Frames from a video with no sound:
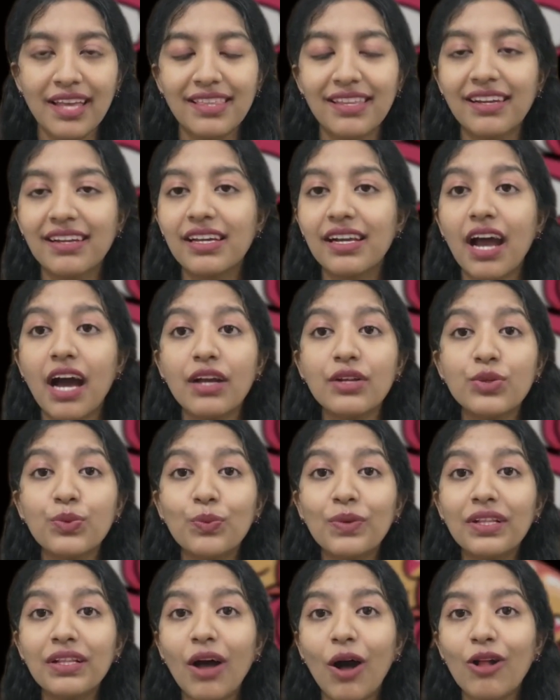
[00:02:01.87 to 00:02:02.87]
The
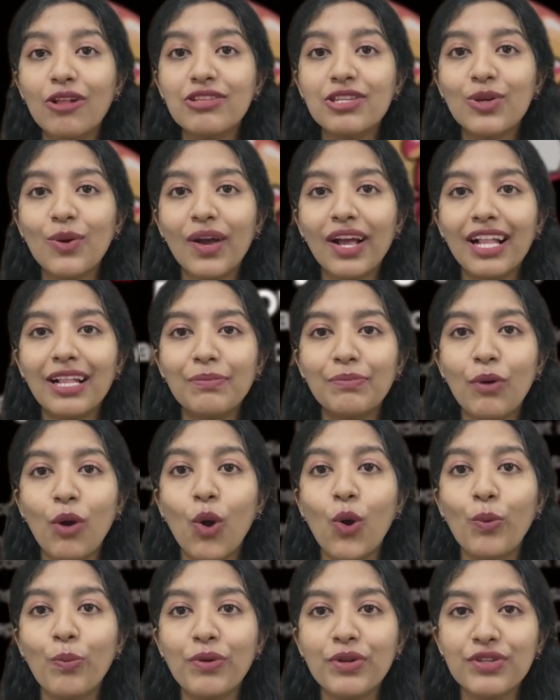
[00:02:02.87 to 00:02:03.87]
grant will also help
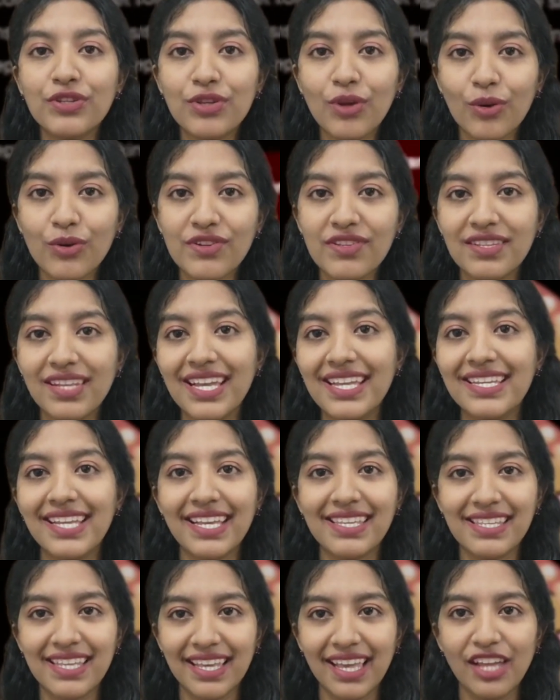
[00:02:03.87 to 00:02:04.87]
open source the
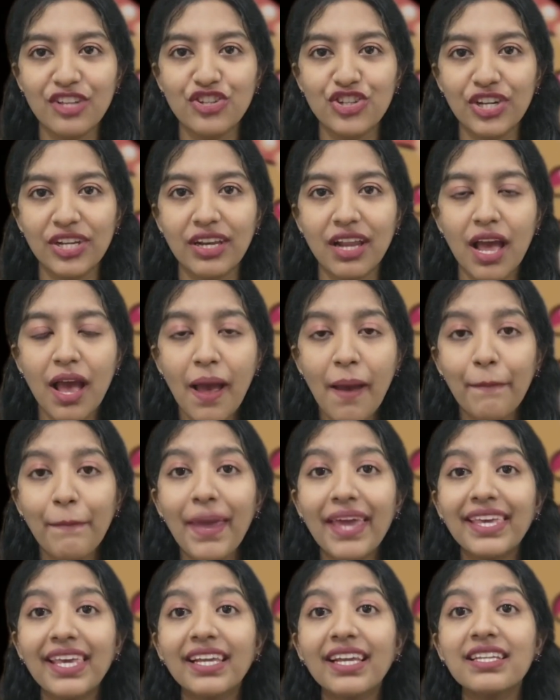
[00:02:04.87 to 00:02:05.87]
indexing engine,
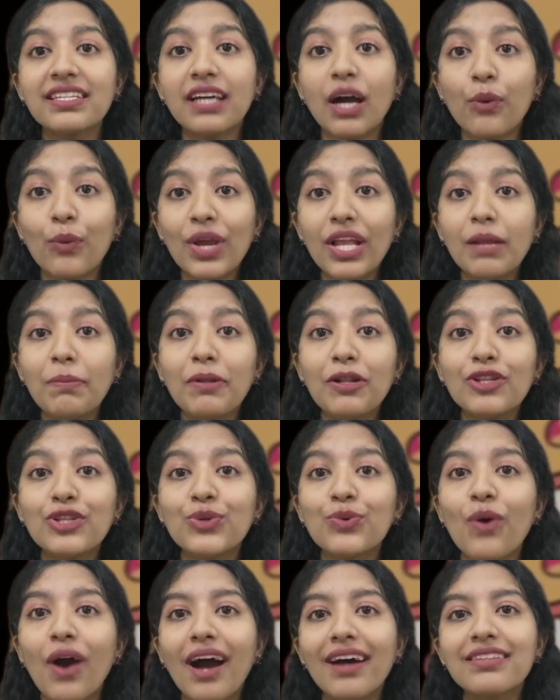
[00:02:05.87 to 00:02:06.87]
making it available
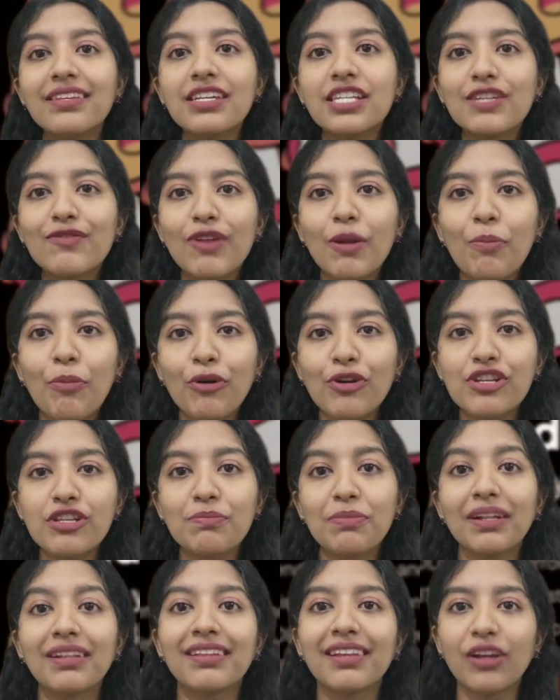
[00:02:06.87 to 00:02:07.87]
to other developers
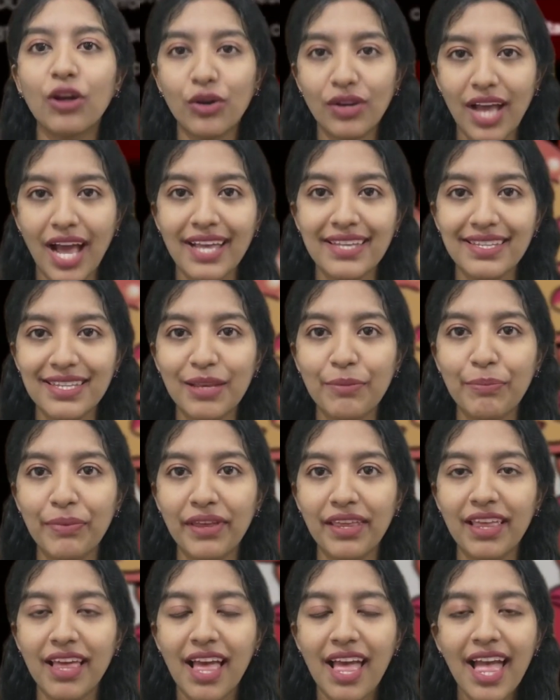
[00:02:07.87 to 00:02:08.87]
building on
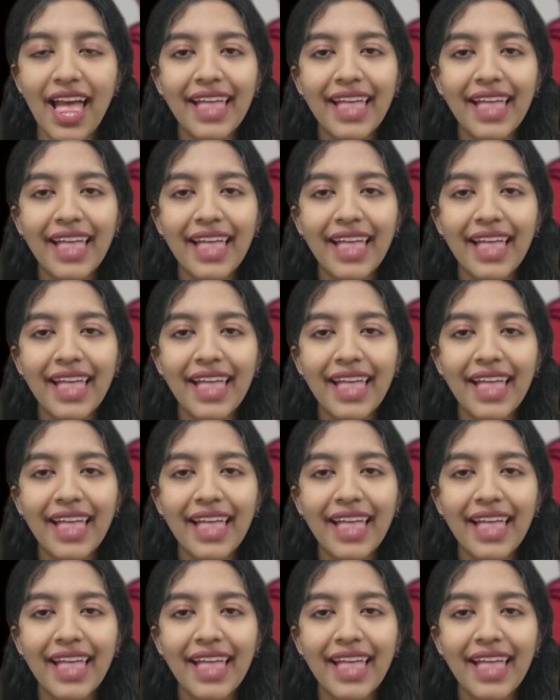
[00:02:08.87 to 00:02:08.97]
ICP.